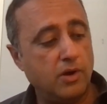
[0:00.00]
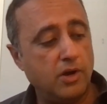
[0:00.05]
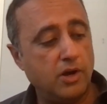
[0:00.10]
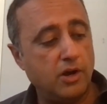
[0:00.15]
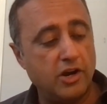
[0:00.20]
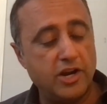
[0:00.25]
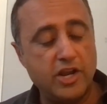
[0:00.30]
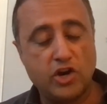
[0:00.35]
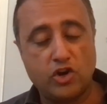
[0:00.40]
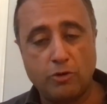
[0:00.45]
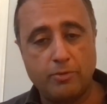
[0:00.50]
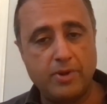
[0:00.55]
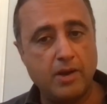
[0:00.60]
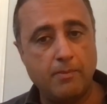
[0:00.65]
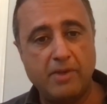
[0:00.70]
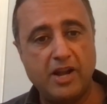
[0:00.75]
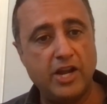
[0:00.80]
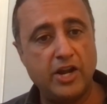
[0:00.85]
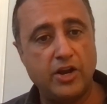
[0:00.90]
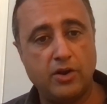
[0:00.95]
earlier you could be $1
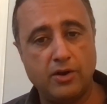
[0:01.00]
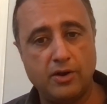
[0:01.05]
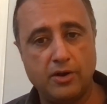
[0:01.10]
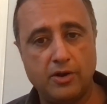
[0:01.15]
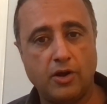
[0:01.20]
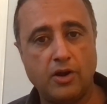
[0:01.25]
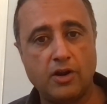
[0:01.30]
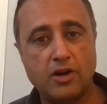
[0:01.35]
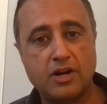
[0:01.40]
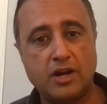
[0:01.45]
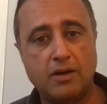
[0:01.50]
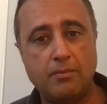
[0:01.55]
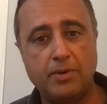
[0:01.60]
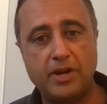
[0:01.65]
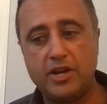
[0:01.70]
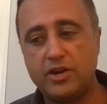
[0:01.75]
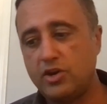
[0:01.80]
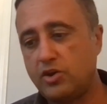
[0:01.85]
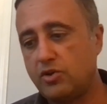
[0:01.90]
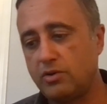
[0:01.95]
million company
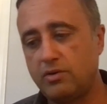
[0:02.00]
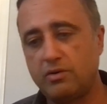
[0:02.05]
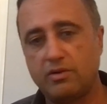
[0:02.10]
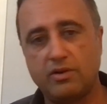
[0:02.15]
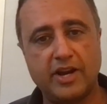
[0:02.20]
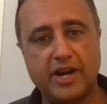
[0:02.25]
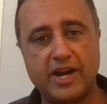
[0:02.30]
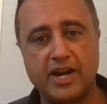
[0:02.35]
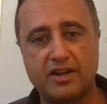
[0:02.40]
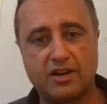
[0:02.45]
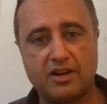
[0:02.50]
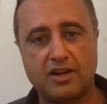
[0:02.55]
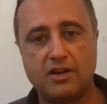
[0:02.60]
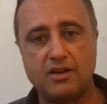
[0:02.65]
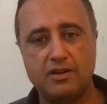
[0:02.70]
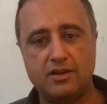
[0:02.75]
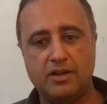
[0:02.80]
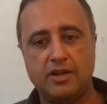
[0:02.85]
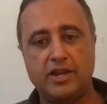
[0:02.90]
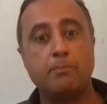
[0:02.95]
and you could get
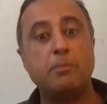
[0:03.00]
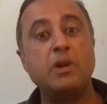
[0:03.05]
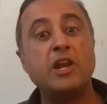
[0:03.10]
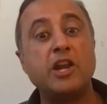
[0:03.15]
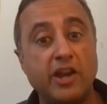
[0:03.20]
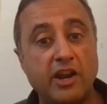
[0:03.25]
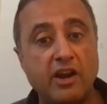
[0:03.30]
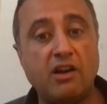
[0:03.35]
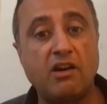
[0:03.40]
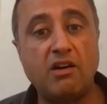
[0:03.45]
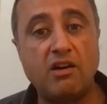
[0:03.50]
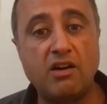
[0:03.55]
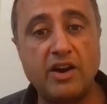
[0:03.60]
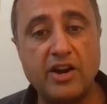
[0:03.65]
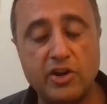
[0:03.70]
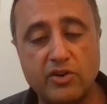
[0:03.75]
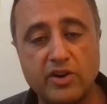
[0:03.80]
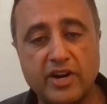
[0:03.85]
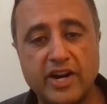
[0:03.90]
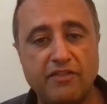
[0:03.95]
a million ARR
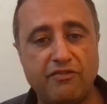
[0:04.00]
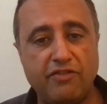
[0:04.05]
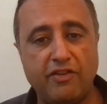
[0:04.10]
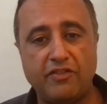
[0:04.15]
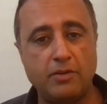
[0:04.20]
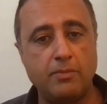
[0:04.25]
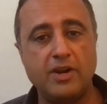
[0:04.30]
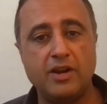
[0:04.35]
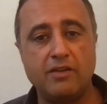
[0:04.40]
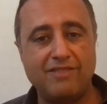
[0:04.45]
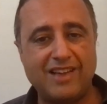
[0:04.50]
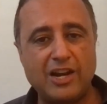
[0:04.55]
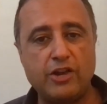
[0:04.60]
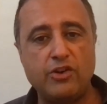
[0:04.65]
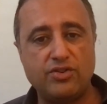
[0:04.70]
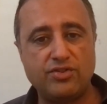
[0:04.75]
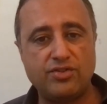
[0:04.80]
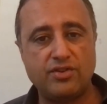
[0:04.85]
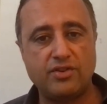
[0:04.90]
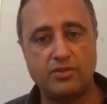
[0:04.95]
and you could get 50 million
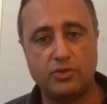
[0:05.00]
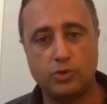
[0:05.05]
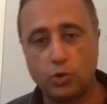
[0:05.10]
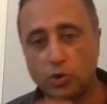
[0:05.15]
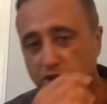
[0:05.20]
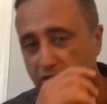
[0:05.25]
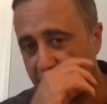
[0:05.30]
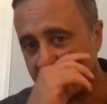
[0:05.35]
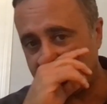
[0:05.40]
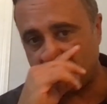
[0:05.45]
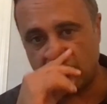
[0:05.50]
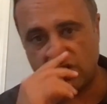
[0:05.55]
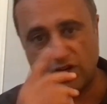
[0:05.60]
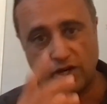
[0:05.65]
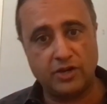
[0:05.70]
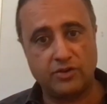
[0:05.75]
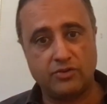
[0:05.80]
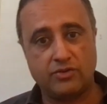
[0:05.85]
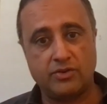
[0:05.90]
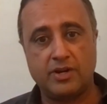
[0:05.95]
valuation. Those days have
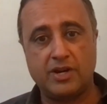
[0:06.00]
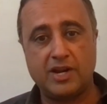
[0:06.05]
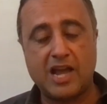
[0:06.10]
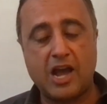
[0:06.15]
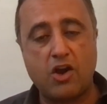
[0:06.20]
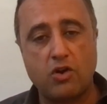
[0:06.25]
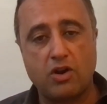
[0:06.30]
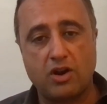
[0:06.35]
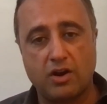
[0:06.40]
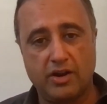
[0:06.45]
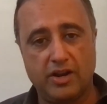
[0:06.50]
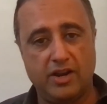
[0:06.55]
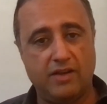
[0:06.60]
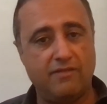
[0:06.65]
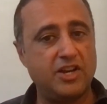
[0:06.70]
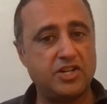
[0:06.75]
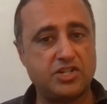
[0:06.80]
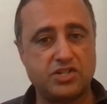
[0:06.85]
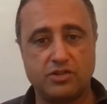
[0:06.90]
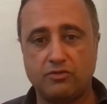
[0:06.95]
changed. Now
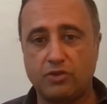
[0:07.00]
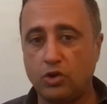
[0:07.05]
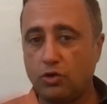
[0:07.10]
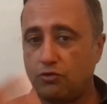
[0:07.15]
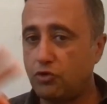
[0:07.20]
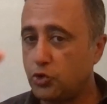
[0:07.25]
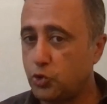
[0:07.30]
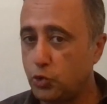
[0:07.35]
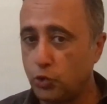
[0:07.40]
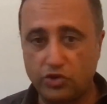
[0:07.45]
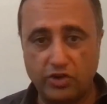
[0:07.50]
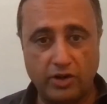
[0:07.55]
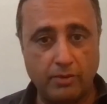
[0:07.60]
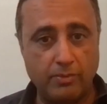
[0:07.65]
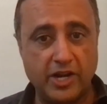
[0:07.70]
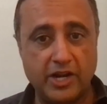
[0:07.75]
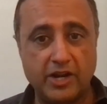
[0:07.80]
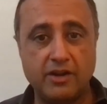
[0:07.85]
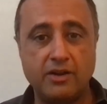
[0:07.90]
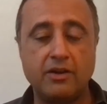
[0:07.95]
investors will look for 2 to 3
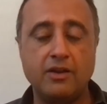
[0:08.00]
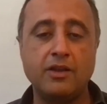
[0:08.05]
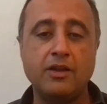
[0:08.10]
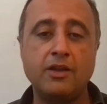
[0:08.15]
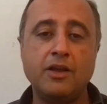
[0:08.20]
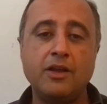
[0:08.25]
million.